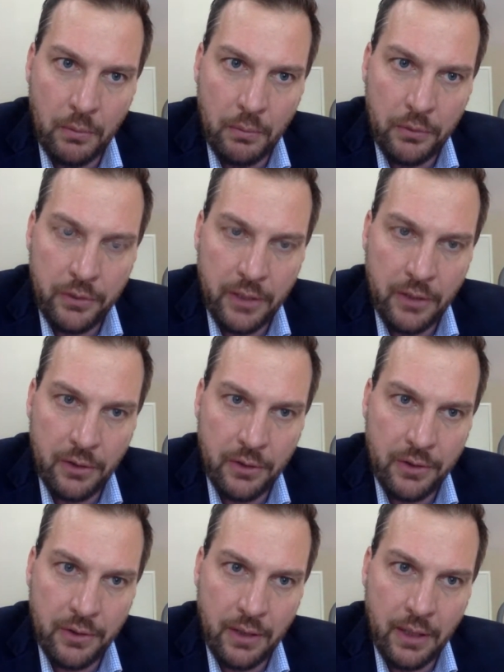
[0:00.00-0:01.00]

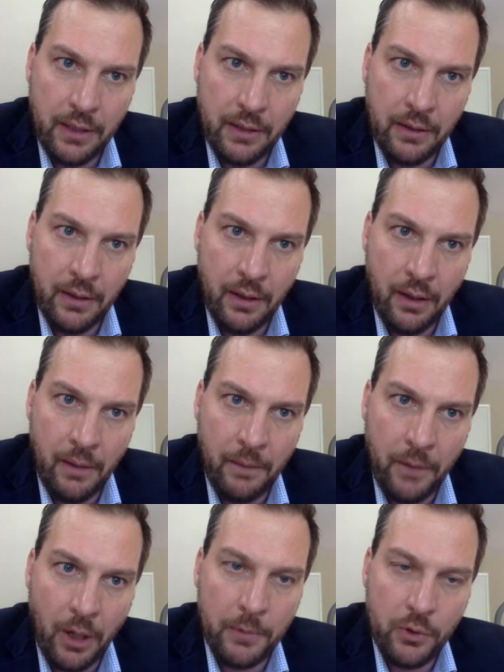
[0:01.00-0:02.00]
procedures in
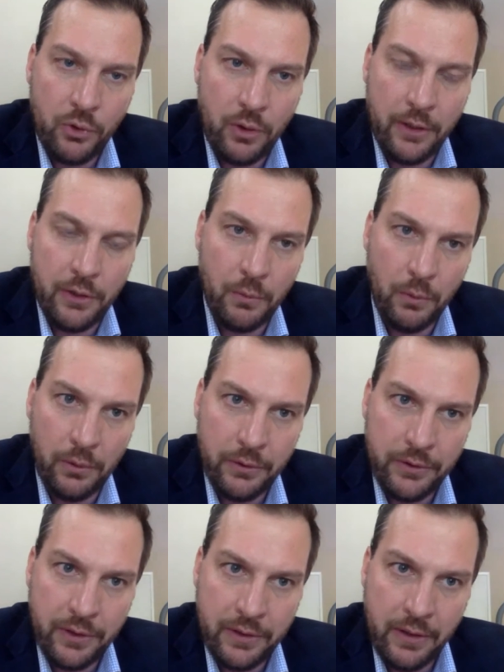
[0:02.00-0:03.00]
arbitration
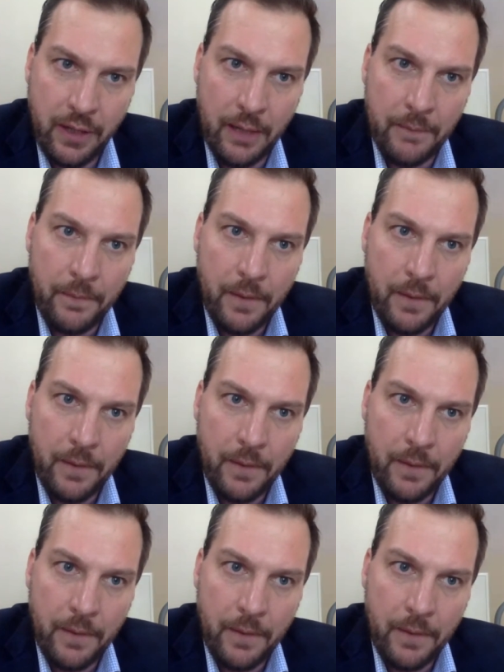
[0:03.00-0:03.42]
rules is that